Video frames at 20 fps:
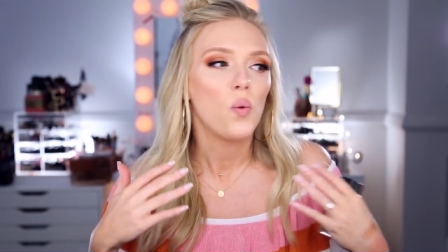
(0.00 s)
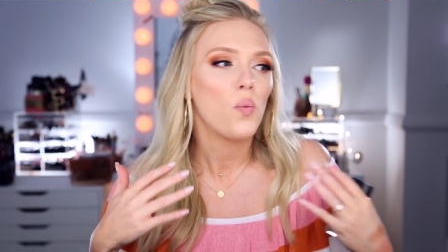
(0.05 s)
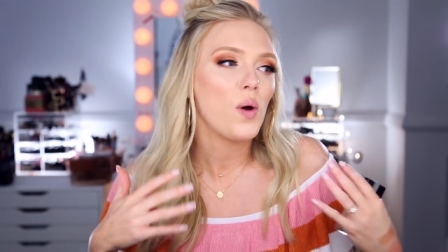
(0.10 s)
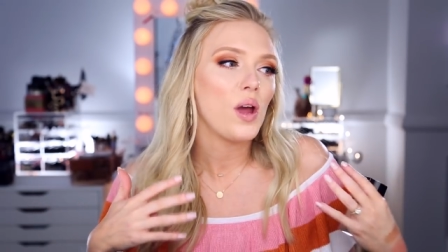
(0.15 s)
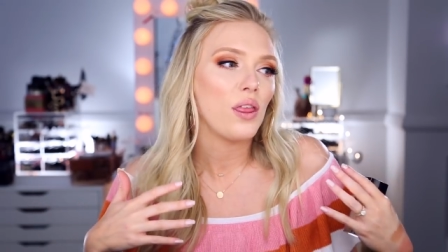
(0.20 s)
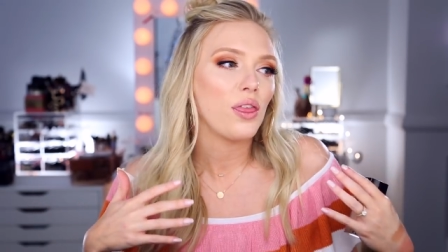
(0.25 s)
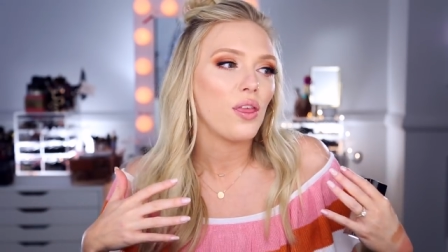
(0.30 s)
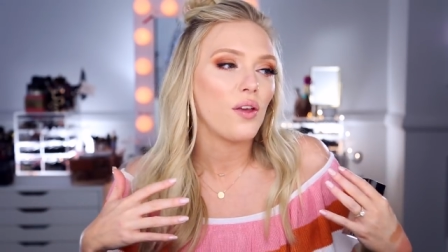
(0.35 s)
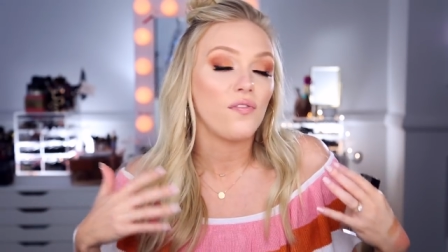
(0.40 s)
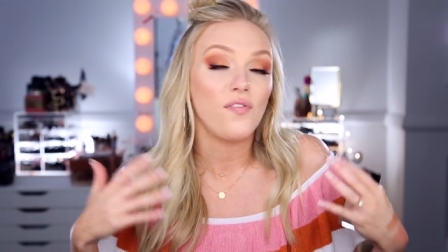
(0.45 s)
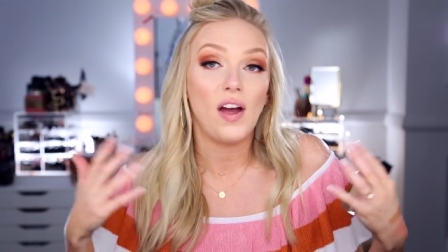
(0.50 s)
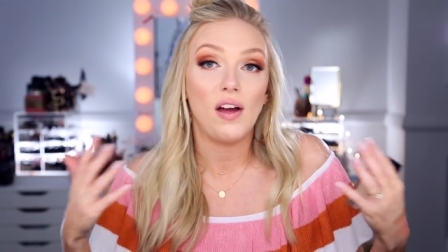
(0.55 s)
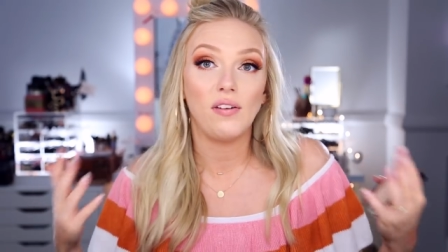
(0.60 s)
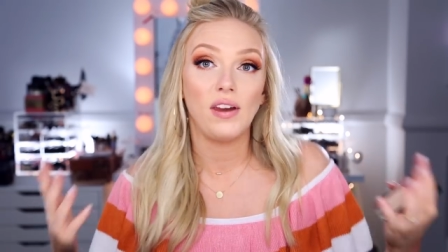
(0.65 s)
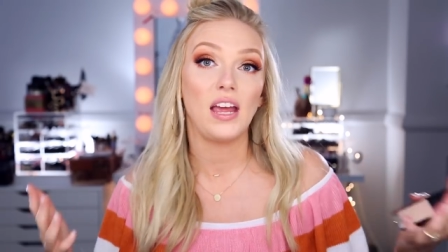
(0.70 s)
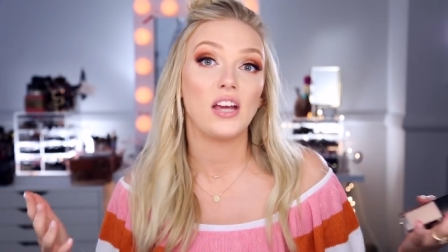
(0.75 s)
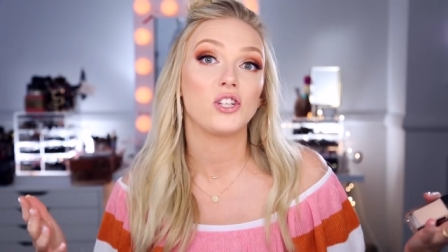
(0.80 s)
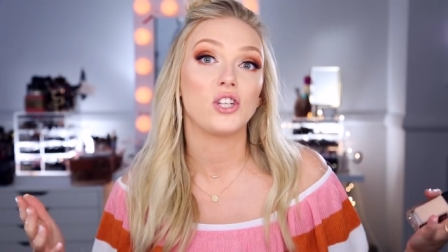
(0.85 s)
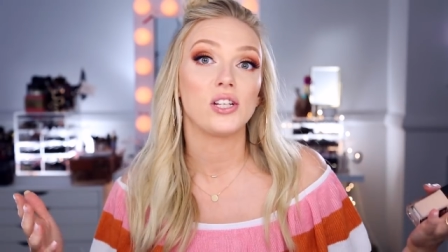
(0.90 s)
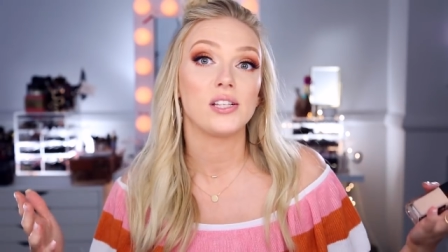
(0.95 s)
with
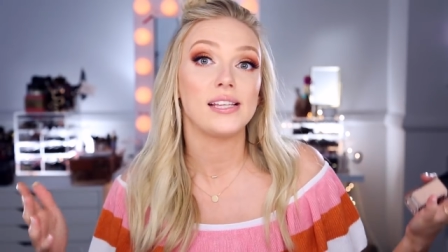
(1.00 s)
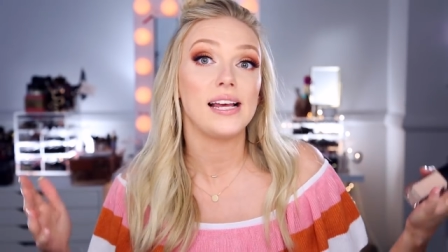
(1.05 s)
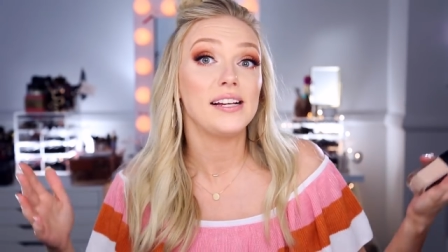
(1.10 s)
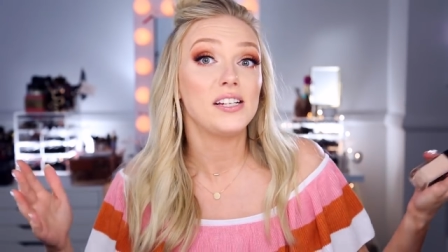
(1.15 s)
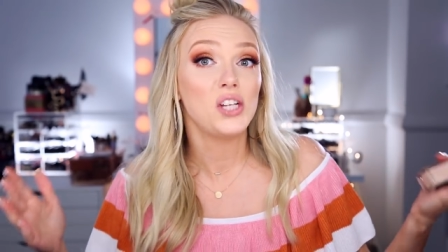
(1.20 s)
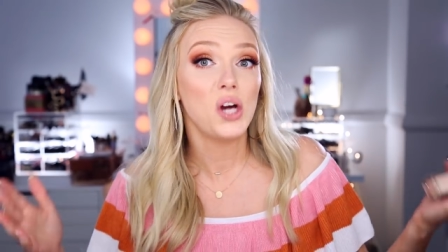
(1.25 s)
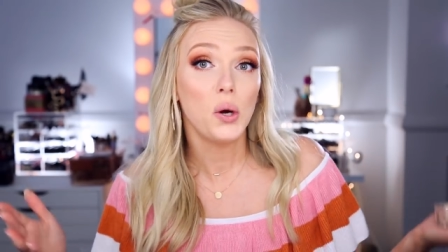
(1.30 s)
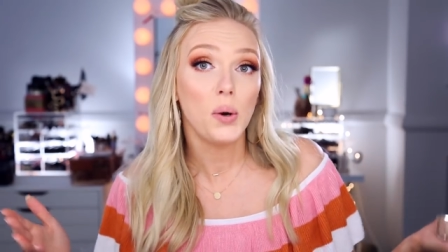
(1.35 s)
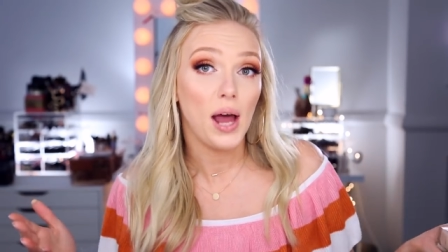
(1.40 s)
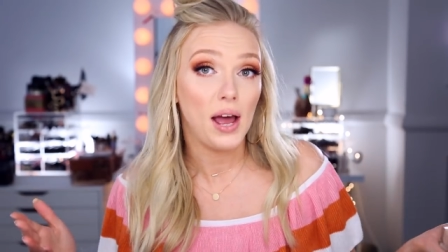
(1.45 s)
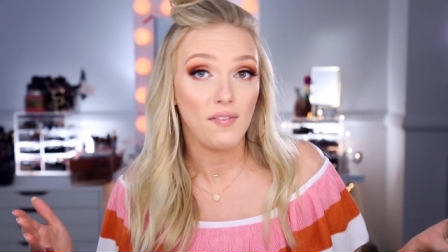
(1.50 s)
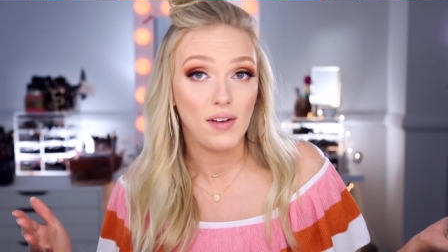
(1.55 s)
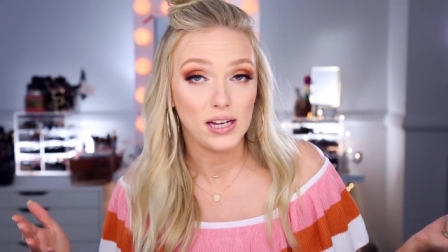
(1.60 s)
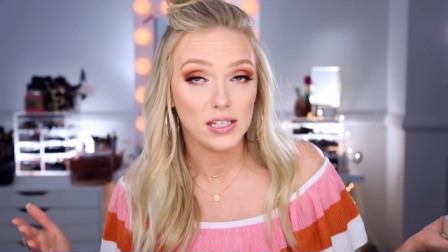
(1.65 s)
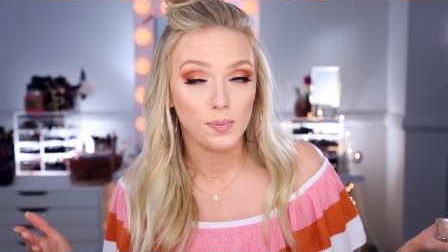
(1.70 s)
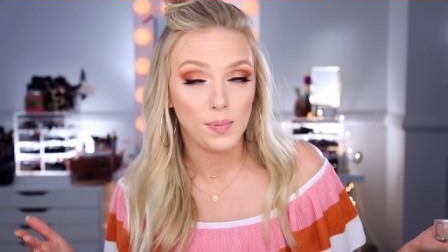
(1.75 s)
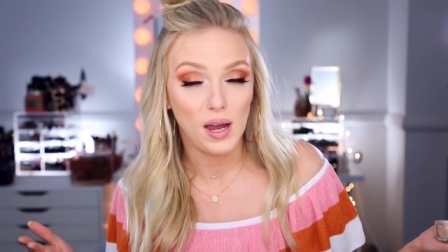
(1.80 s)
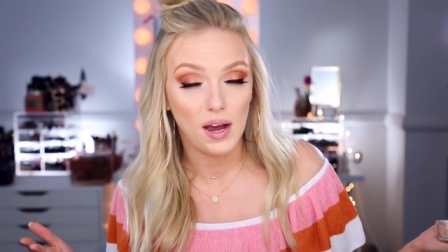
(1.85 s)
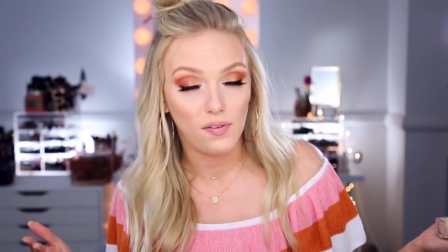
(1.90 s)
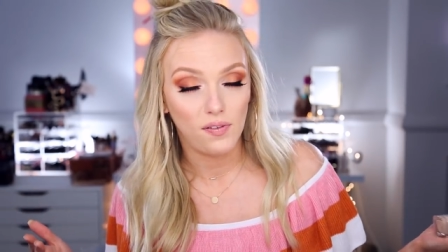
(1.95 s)
foundations that don't have
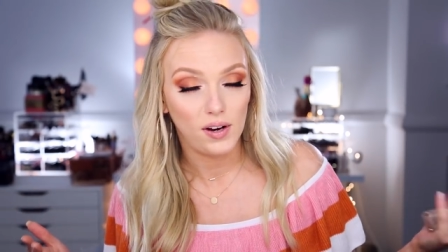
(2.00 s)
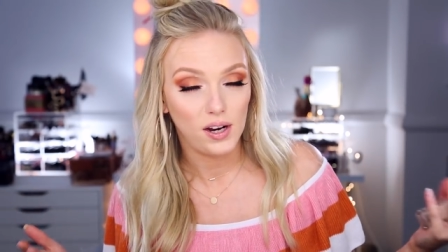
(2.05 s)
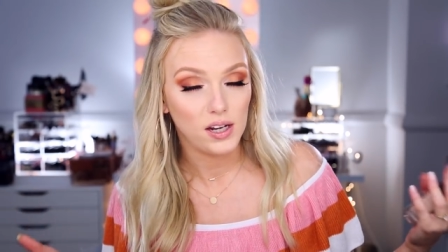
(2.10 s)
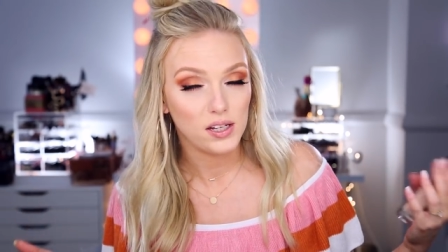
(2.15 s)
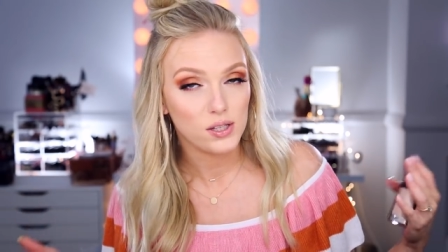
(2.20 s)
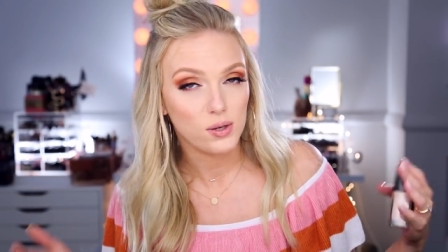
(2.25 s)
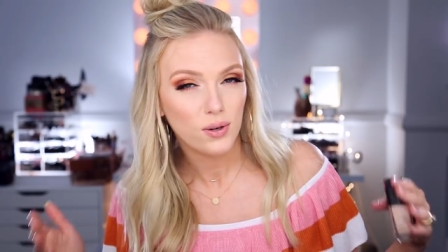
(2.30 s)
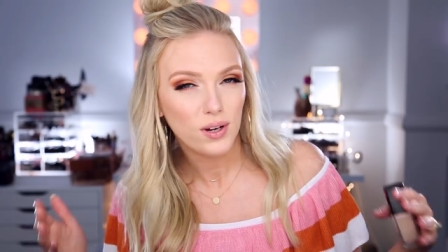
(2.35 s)
SPF in it.